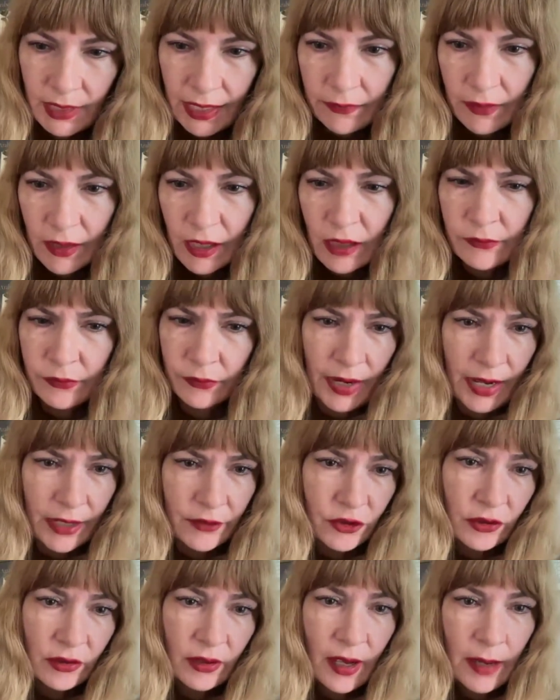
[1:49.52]
And they are
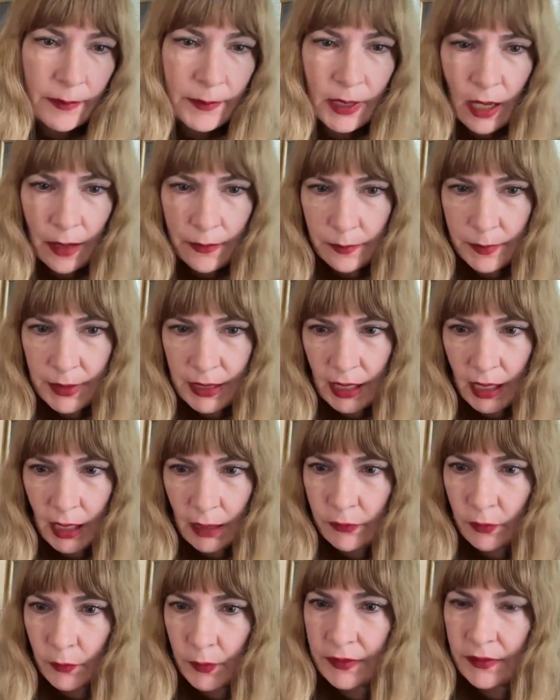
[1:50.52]
fragile. I mean, I would be
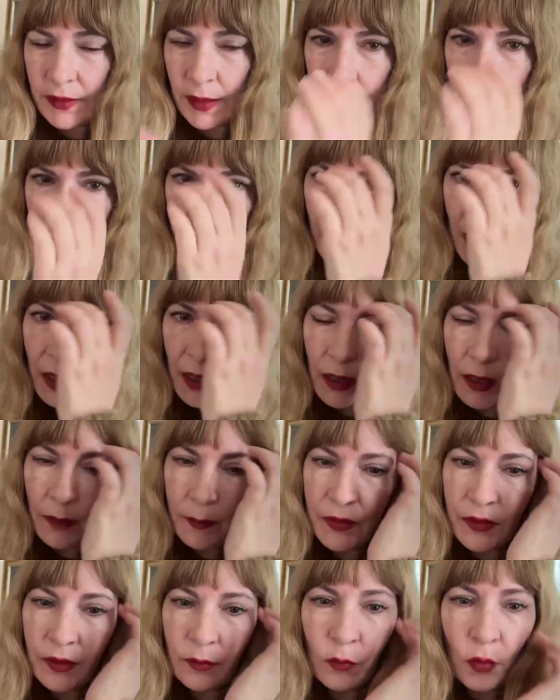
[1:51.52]
careful with them,
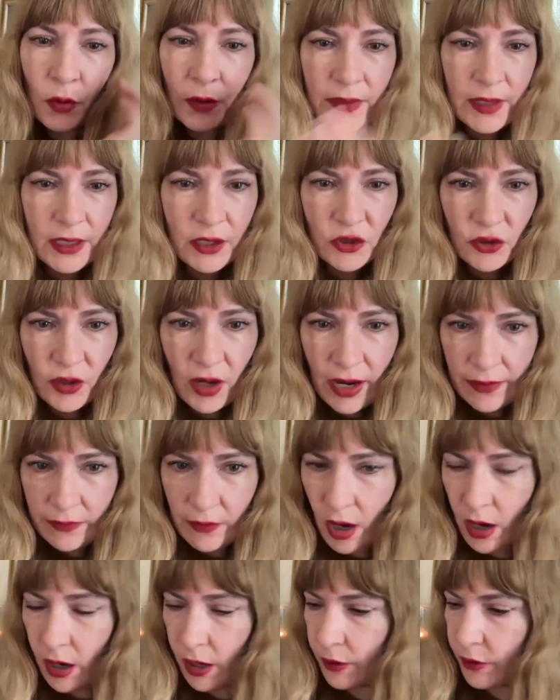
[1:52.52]
but the more they dry,
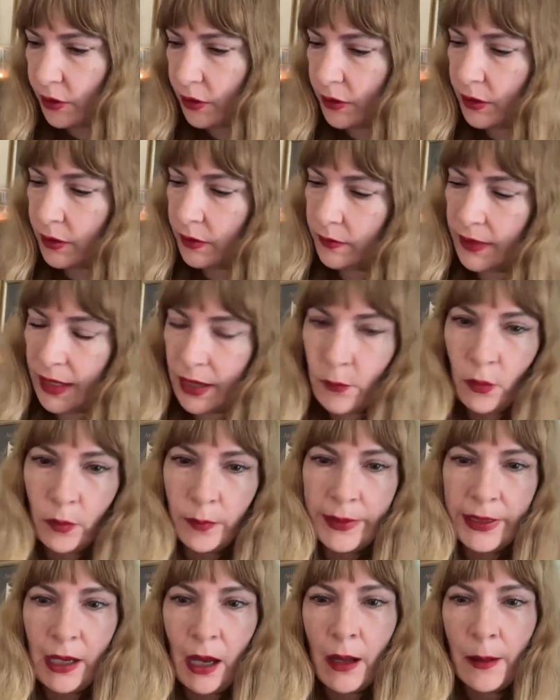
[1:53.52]
the harder they will
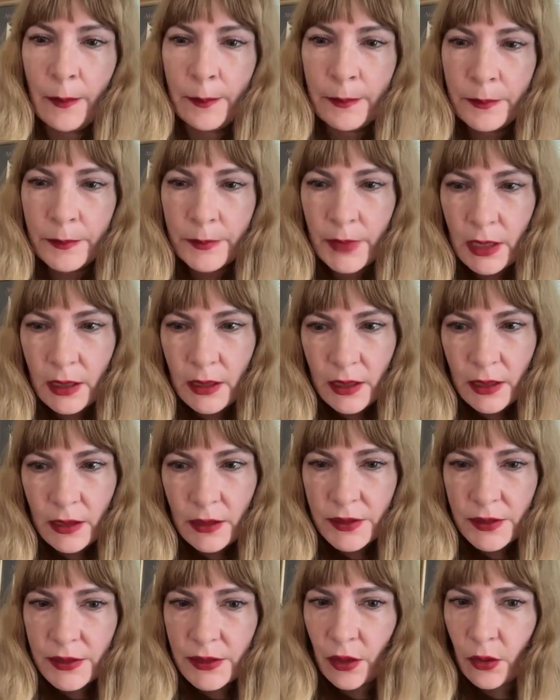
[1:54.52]
become.
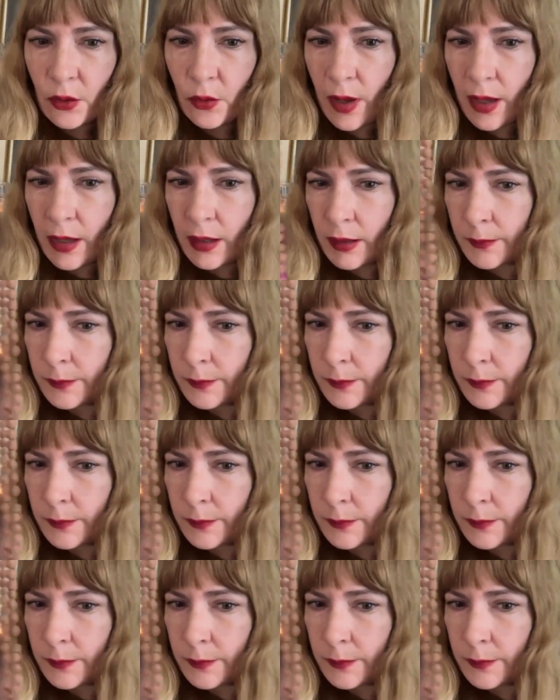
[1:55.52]
So,